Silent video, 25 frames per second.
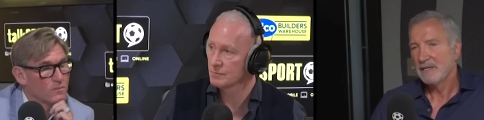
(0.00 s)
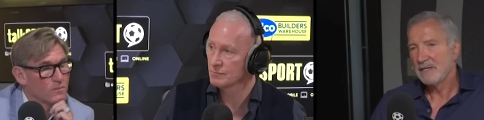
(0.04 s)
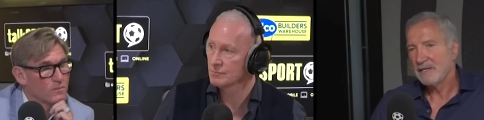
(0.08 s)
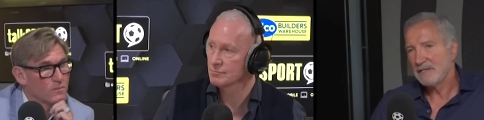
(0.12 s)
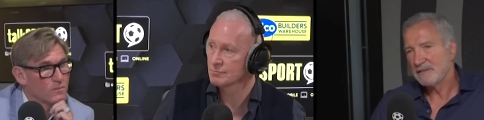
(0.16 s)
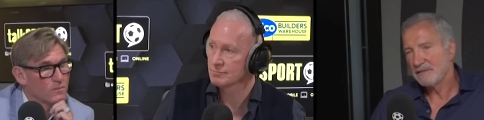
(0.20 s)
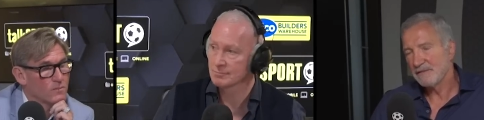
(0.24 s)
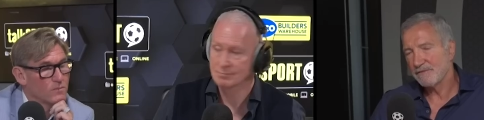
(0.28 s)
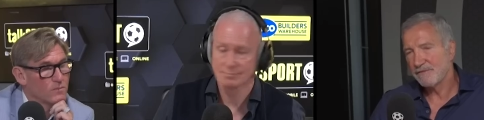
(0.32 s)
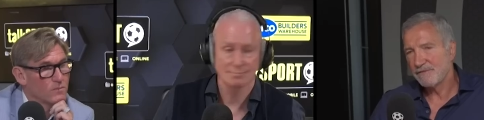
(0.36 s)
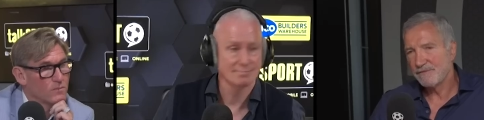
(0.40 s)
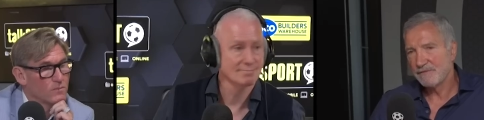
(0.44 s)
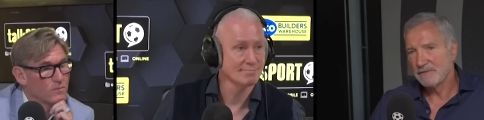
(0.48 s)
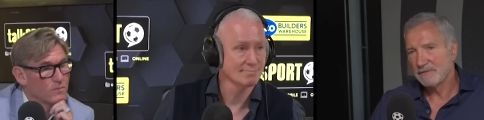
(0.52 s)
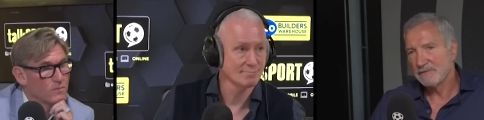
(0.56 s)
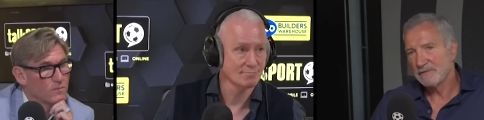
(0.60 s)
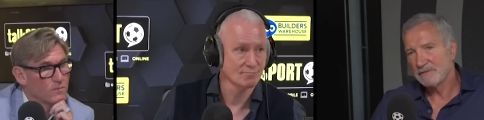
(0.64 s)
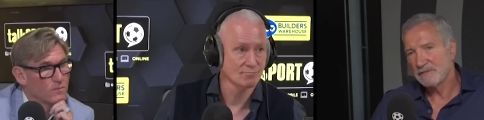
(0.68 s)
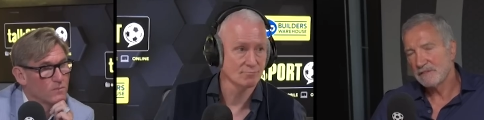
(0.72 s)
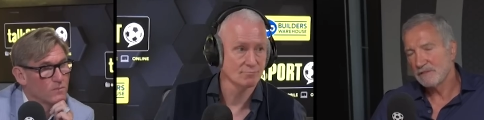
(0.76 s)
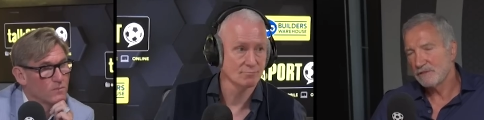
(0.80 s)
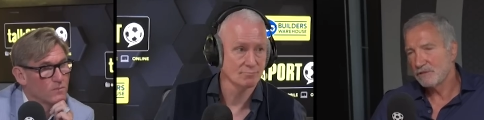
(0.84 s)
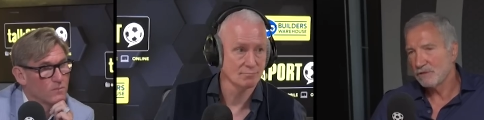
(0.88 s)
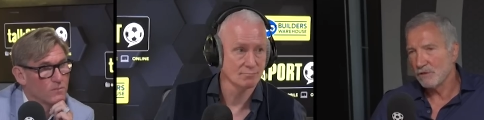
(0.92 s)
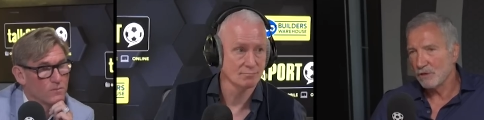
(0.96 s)

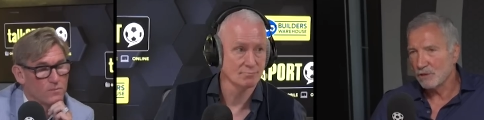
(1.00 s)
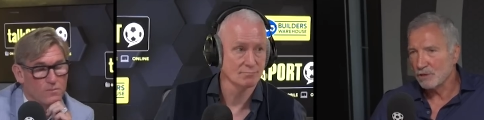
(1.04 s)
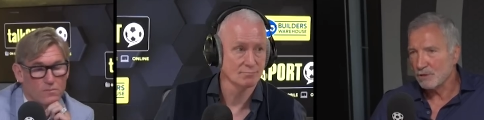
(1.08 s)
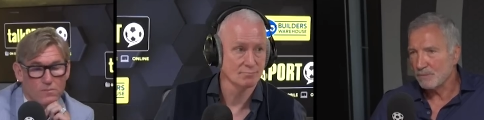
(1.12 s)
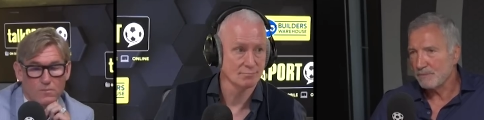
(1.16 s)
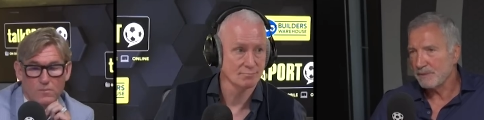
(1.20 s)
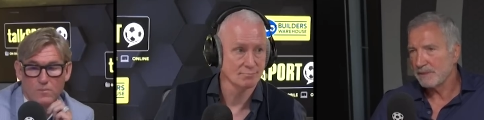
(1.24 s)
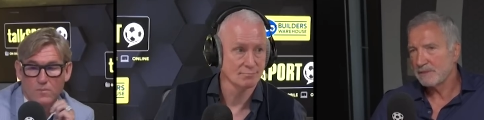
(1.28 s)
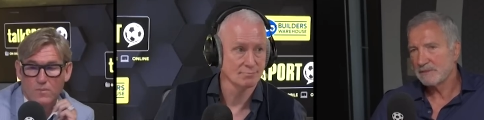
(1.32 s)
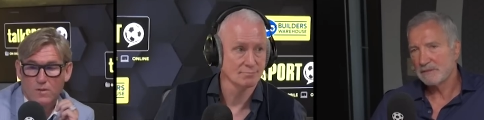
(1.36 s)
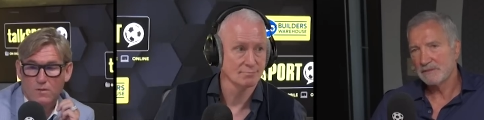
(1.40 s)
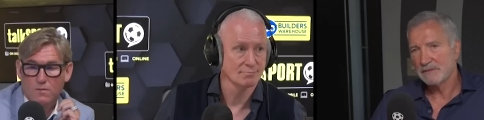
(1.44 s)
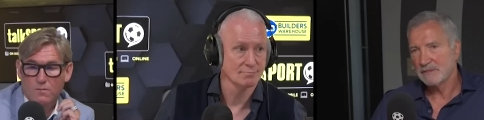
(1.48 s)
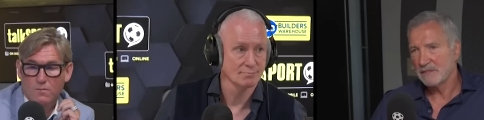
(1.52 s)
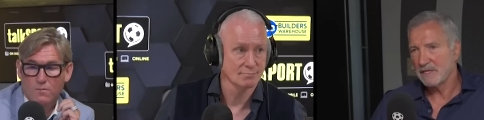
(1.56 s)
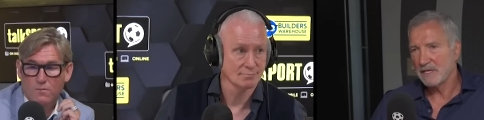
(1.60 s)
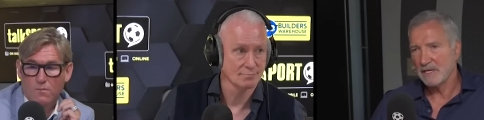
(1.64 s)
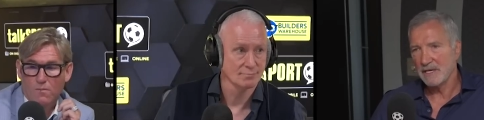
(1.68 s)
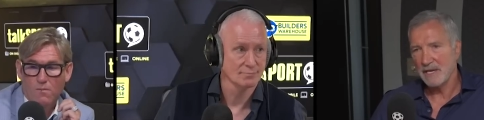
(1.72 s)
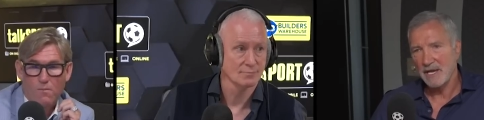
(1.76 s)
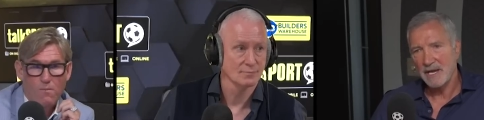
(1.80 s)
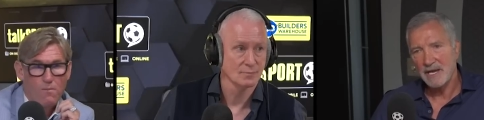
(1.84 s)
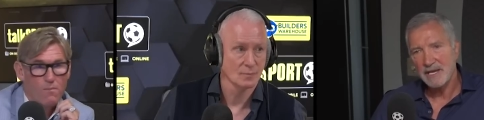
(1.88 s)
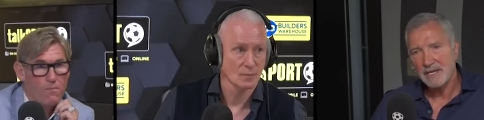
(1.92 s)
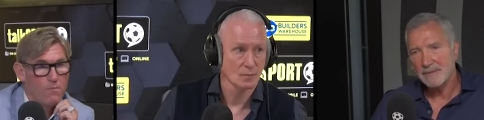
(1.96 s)
Speaker 1: De Jong will be
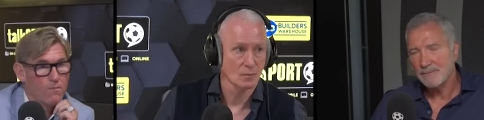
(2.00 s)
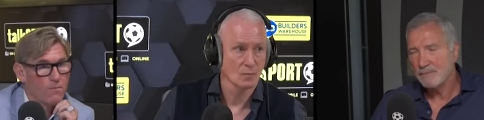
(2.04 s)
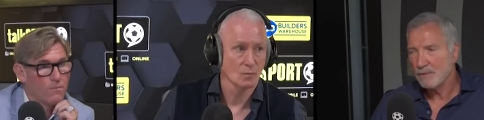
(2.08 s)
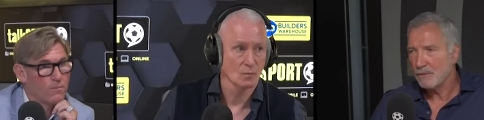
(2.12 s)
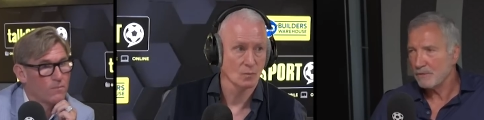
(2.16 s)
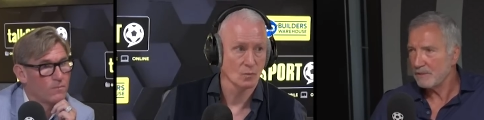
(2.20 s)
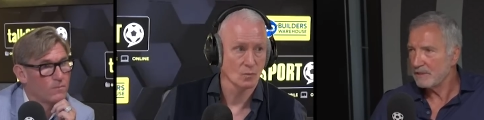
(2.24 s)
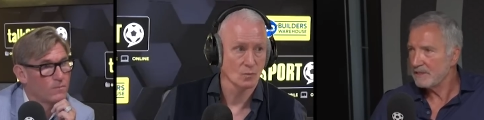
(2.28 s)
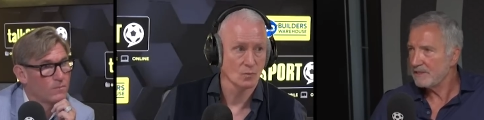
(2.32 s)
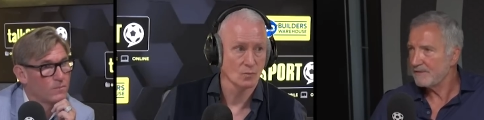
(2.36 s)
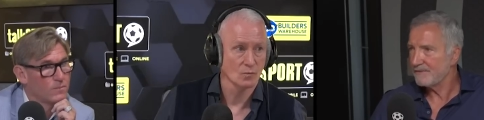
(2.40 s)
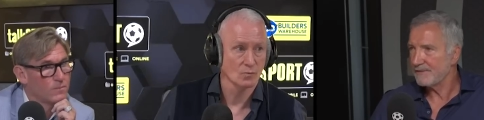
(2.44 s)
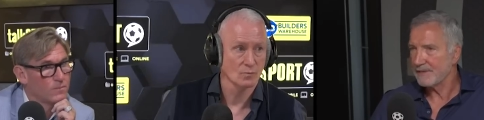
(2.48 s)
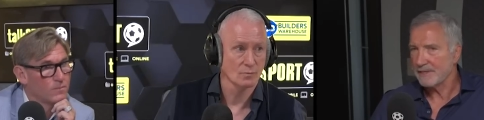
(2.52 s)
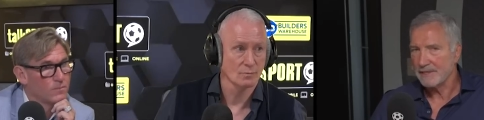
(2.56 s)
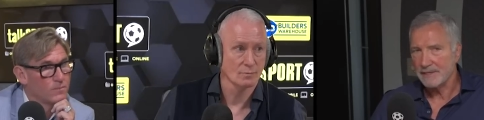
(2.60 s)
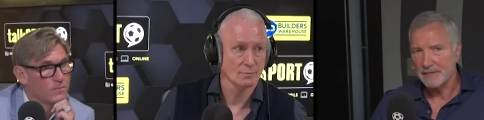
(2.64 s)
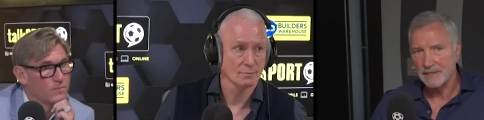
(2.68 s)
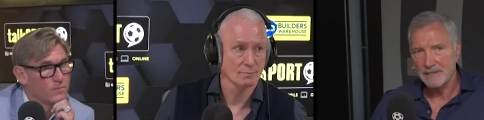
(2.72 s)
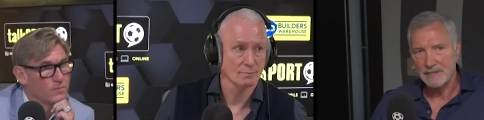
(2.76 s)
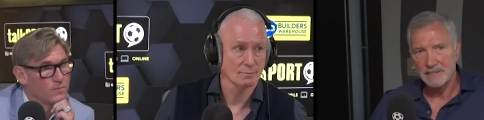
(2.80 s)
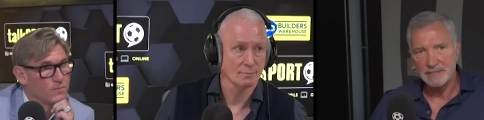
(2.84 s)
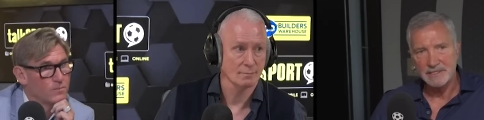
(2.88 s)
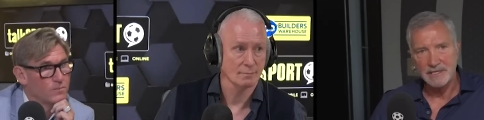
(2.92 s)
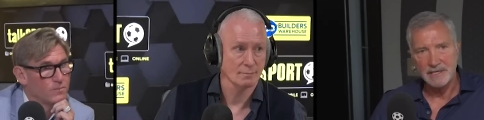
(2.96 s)
saying, "I am not leaving
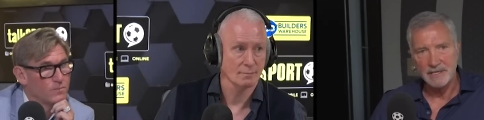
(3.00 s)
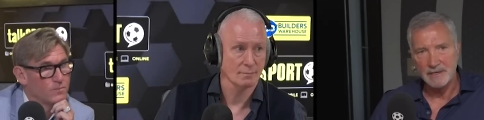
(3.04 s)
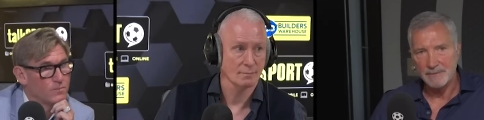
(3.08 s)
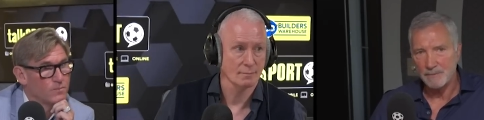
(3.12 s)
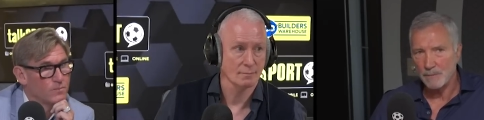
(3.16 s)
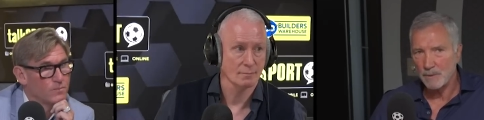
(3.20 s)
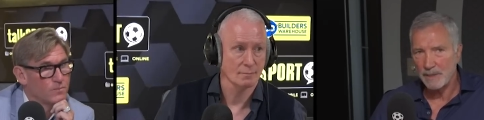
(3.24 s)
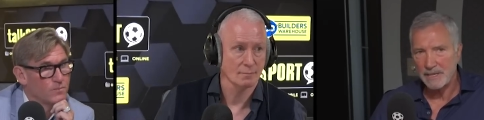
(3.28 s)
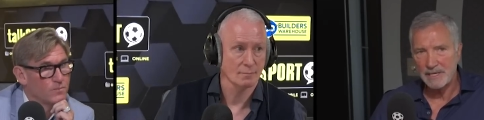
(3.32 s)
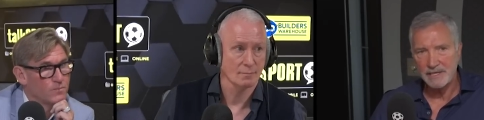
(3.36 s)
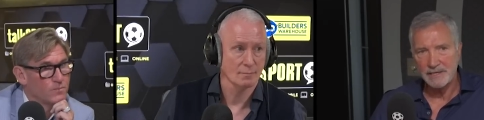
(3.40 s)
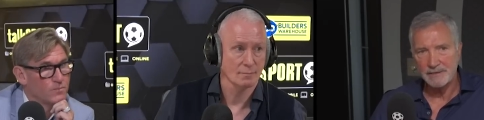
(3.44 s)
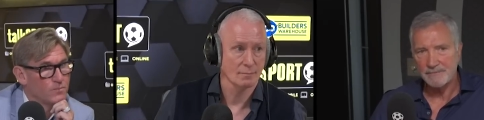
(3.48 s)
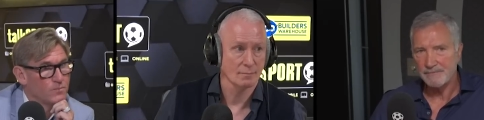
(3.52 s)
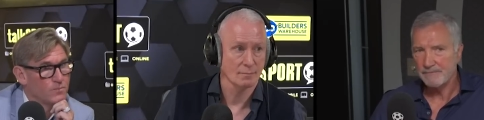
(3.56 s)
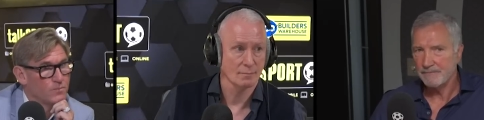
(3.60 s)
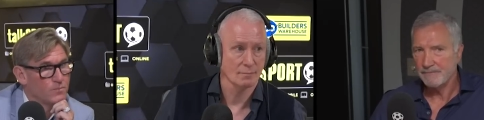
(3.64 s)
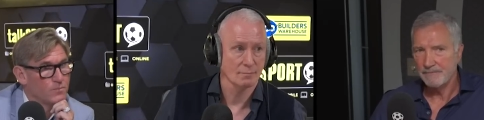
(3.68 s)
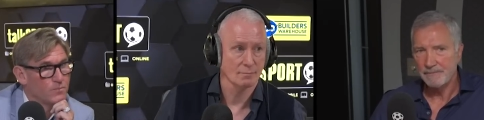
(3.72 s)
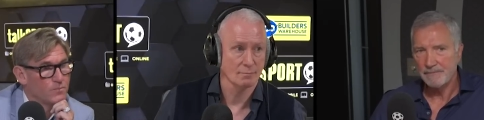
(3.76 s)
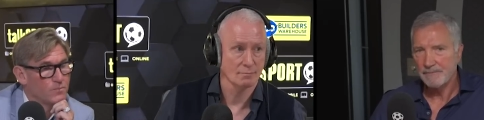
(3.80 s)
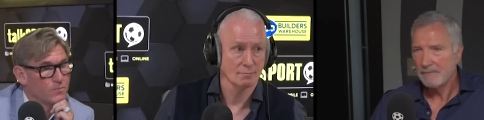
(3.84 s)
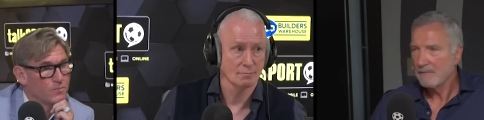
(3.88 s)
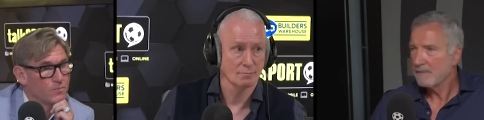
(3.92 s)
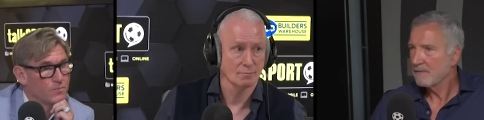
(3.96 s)
here unless I get weighed in
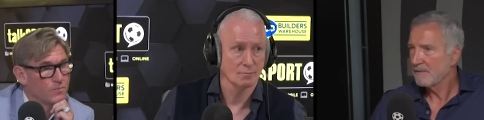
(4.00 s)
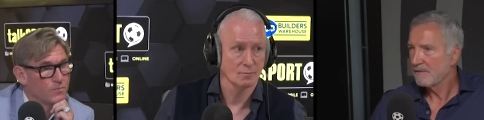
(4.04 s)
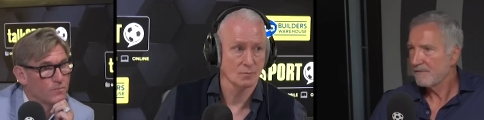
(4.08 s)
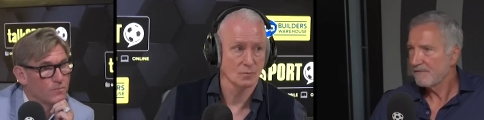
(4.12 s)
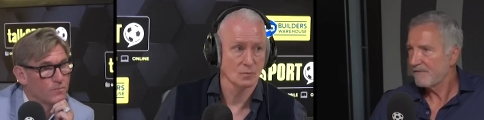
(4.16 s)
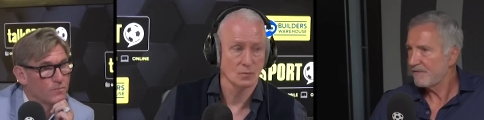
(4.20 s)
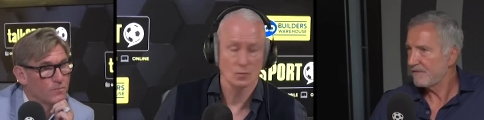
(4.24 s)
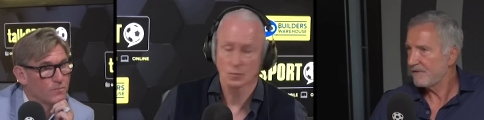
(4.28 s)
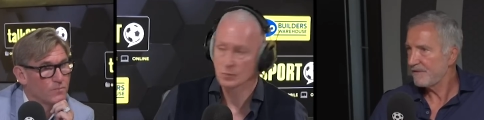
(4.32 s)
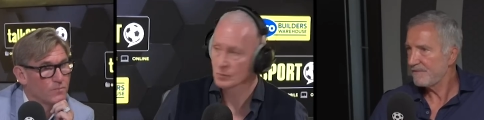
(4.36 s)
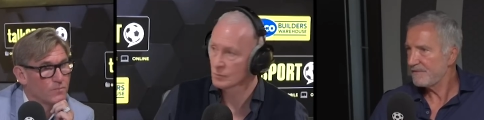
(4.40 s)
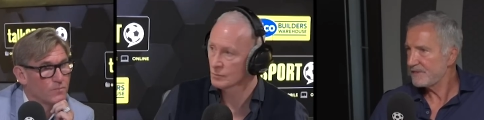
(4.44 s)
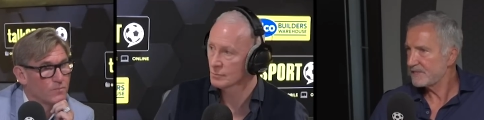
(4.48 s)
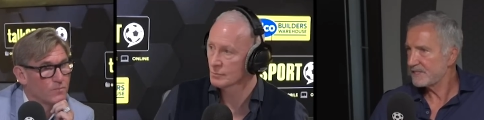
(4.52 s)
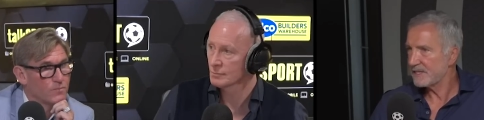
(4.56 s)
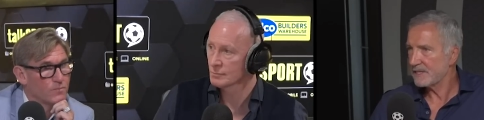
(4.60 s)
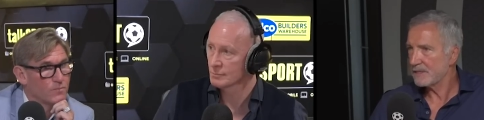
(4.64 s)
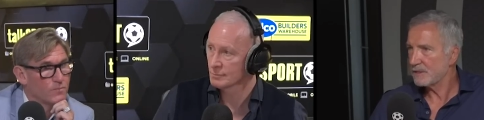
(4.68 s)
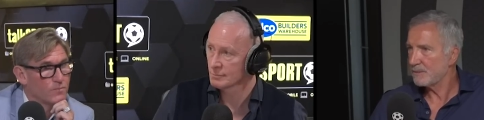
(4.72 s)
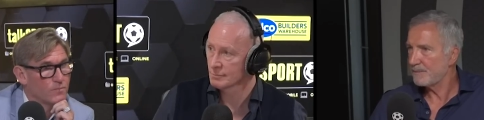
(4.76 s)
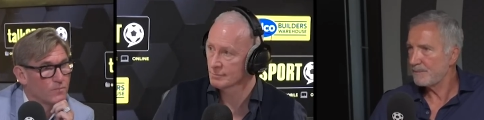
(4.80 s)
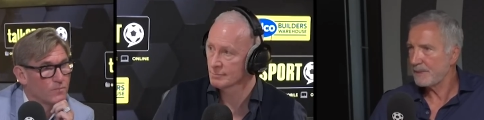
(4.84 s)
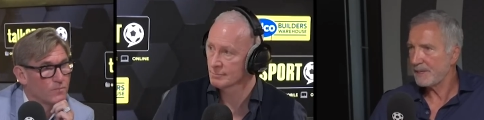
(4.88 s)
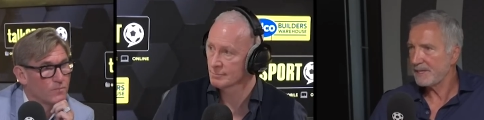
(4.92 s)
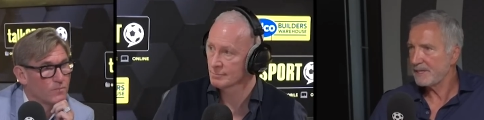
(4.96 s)
for every
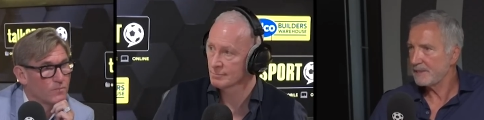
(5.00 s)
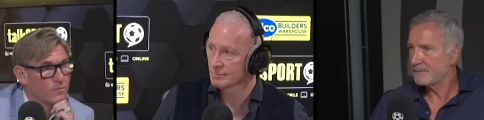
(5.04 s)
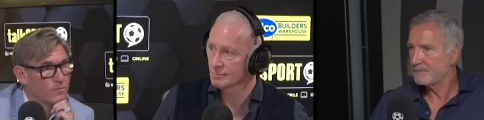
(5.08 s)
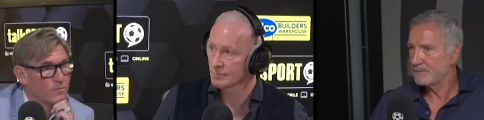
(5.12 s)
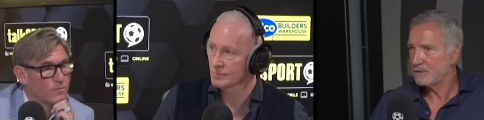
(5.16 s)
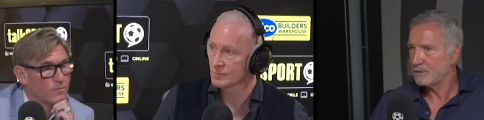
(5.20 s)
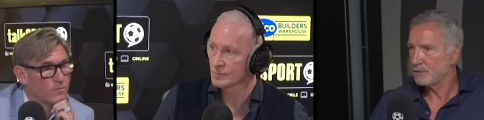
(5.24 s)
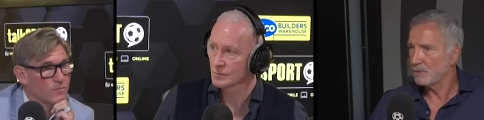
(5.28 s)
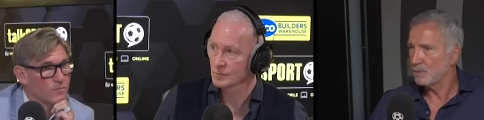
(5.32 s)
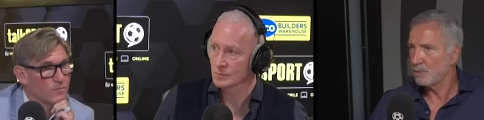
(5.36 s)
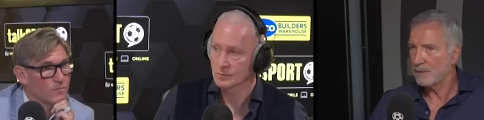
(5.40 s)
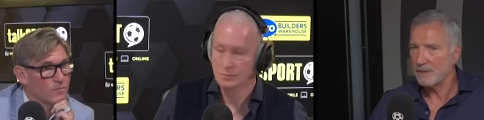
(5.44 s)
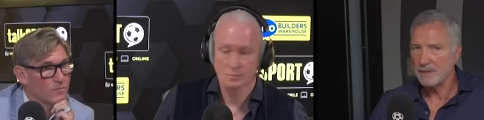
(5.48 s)
single penny I'm due.